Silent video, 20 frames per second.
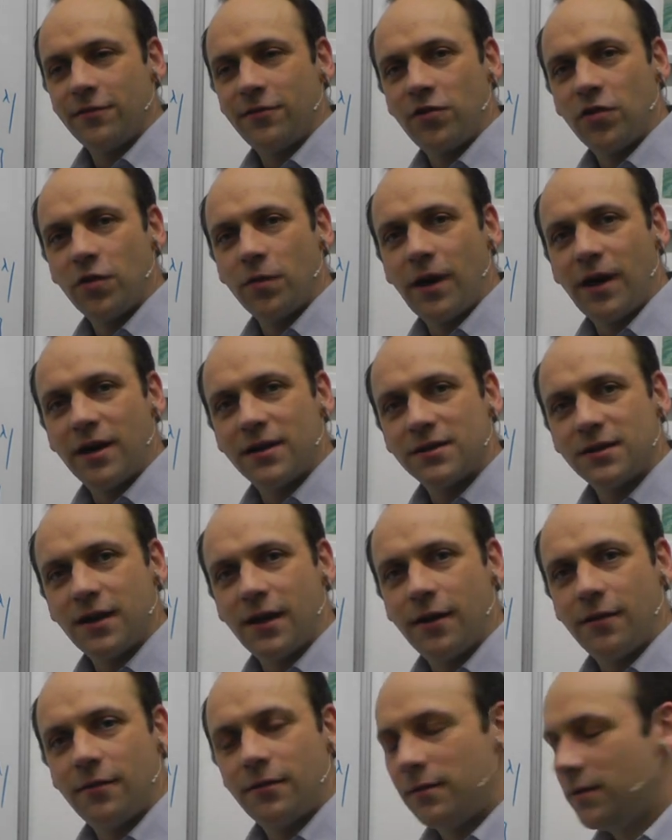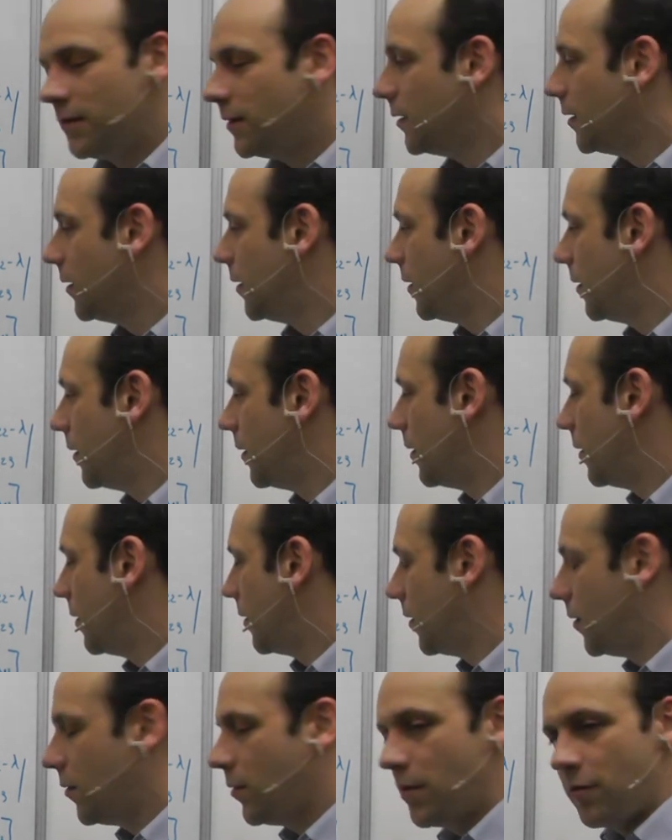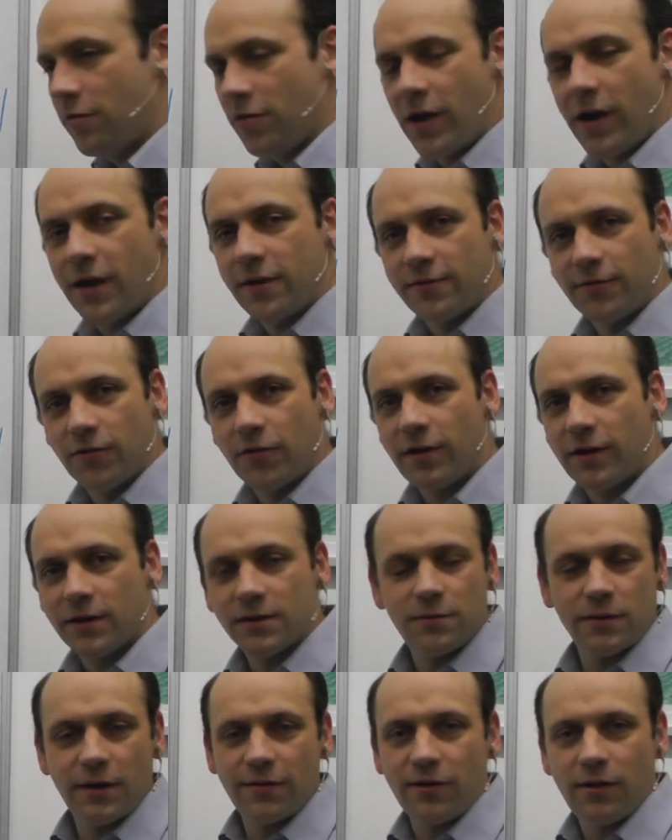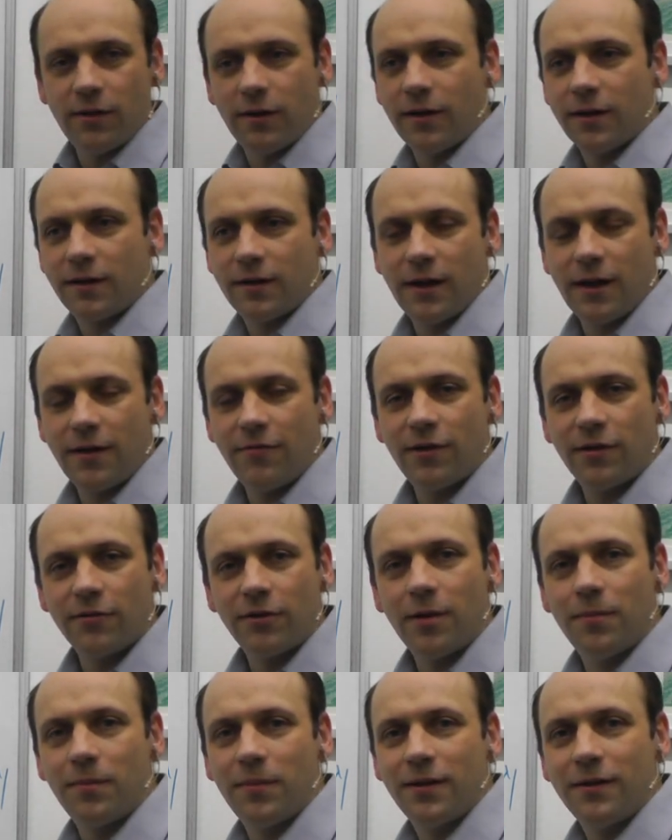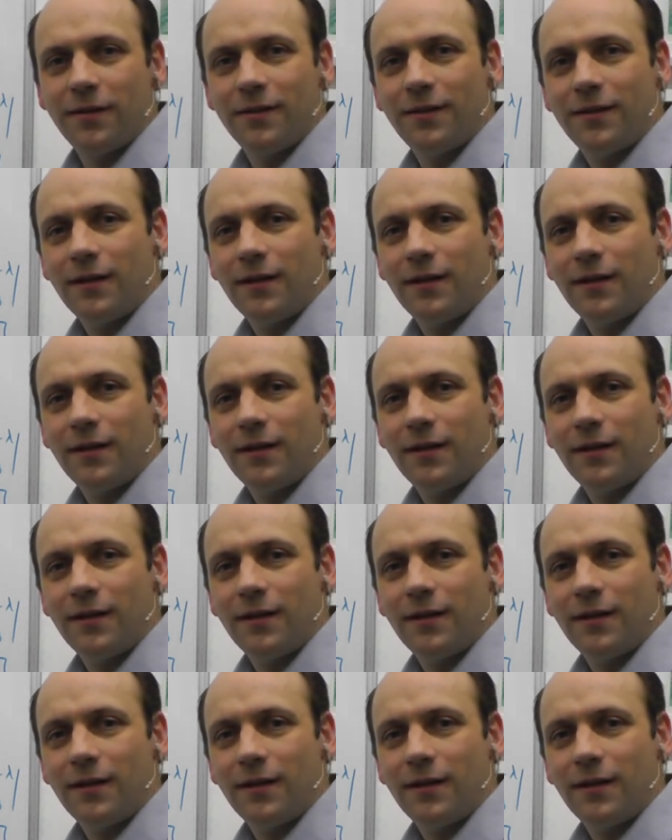of 2x now, 3x, 4x, whatever you like, any real number,